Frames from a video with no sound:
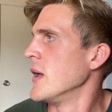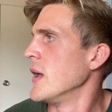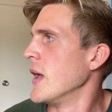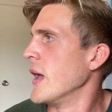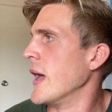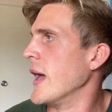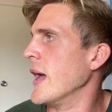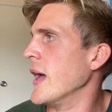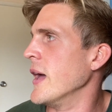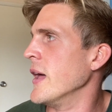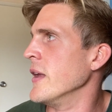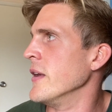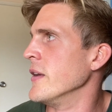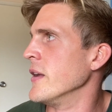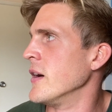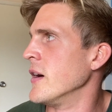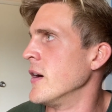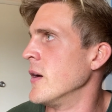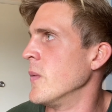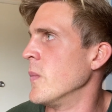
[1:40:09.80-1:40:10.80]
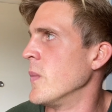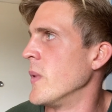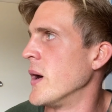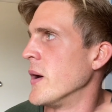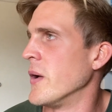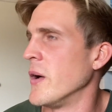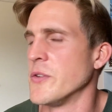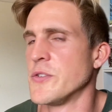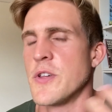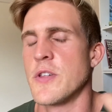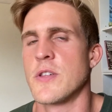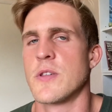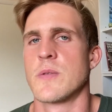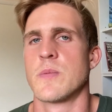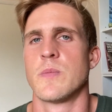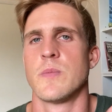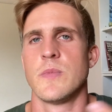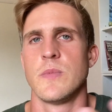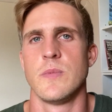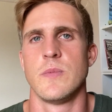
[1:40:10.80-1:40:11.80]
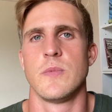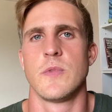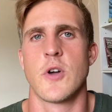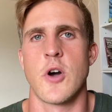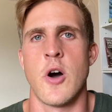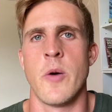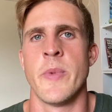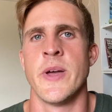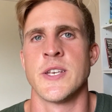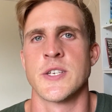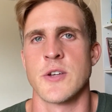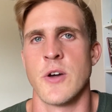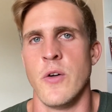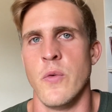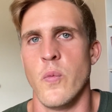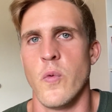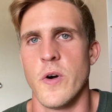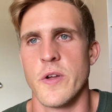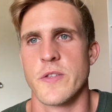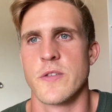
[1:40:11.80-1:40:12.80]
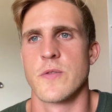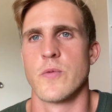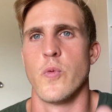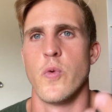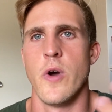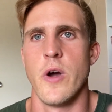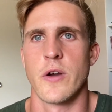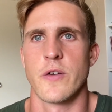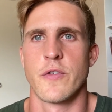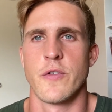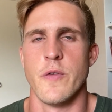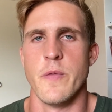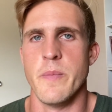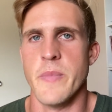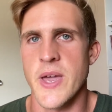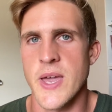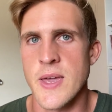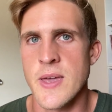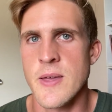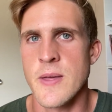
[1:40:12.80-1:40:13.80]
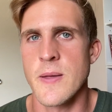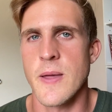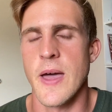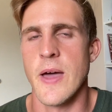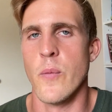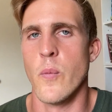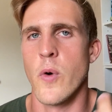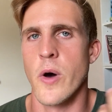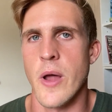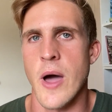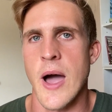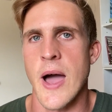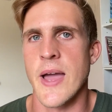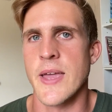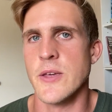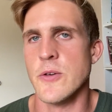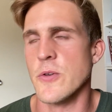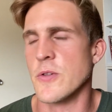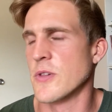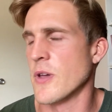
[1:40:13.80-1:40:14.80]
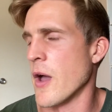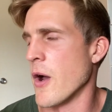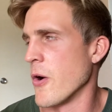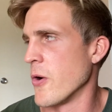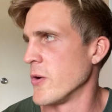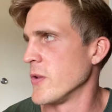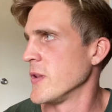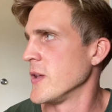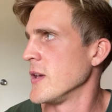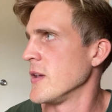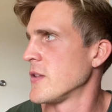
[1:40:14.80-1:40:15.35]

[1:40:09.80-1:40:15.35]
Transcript: and I'll just comment on what's worked for me and what I use currently.